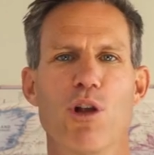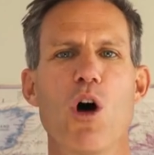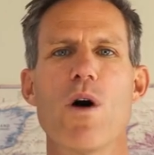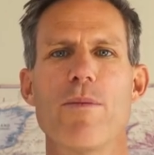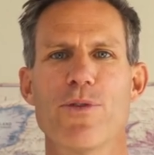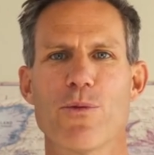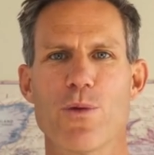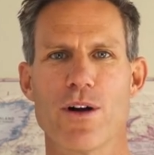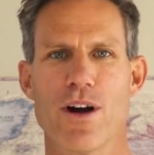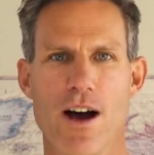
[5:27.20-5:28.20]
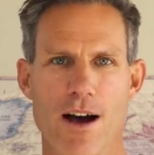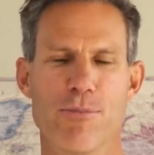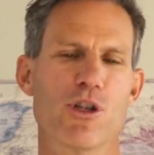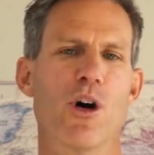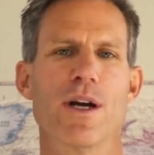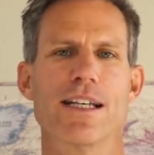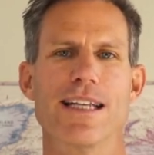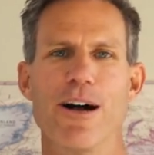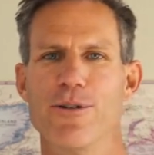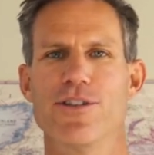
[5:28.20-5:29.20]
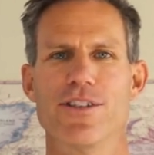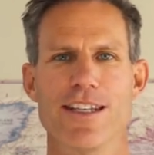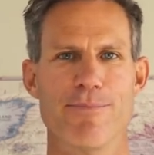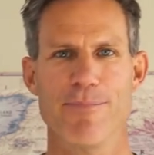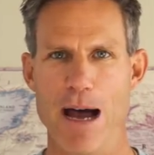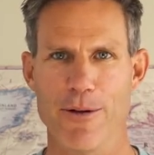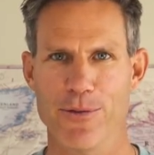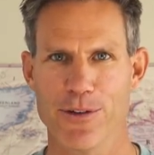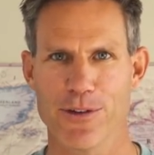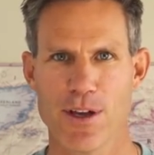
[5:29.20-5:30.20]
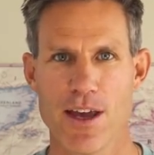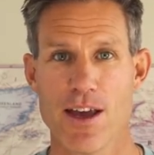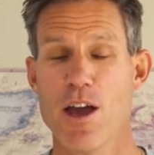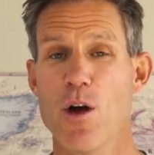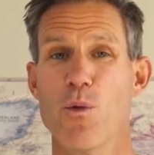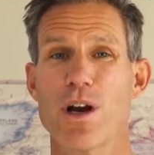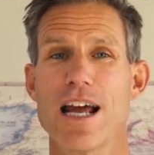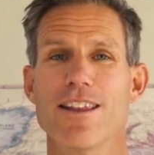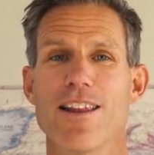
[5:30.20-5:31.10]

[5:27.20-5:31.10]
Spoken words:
blow up the rear hub going down steep mountains. What I